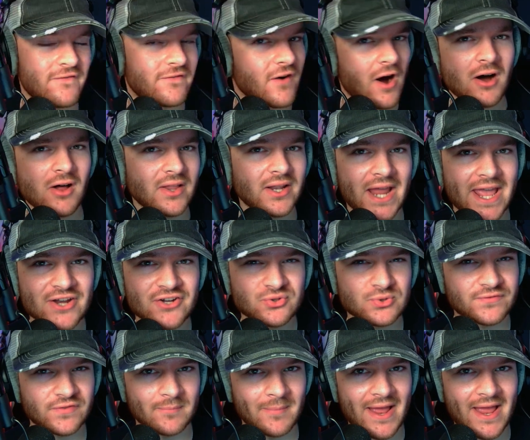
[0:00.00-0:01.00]
fallen
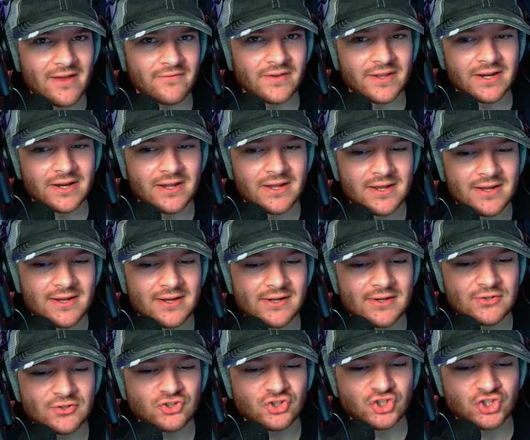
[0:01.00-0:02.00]
angels from heaven
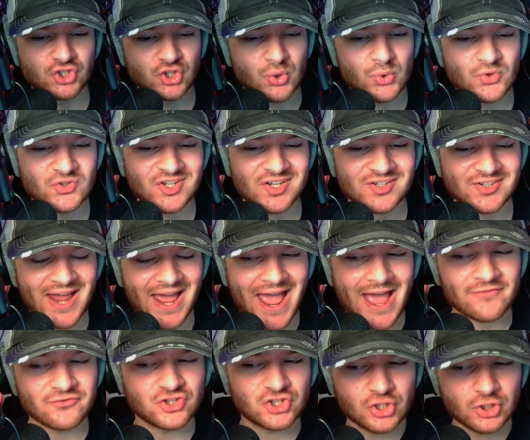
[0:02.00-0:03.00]
choosing to
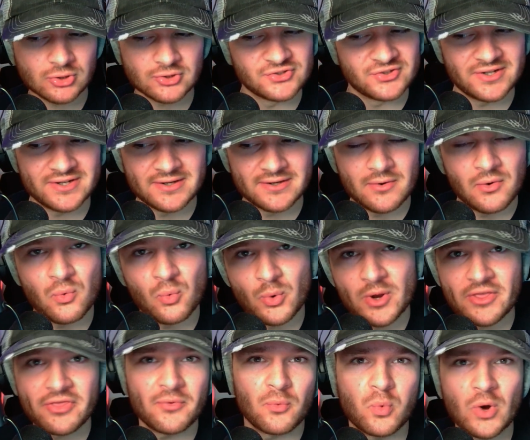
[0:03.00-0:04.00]
have children
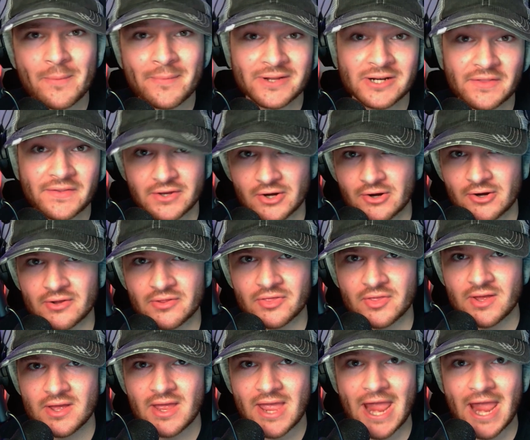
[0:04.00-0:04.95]
with women on the earth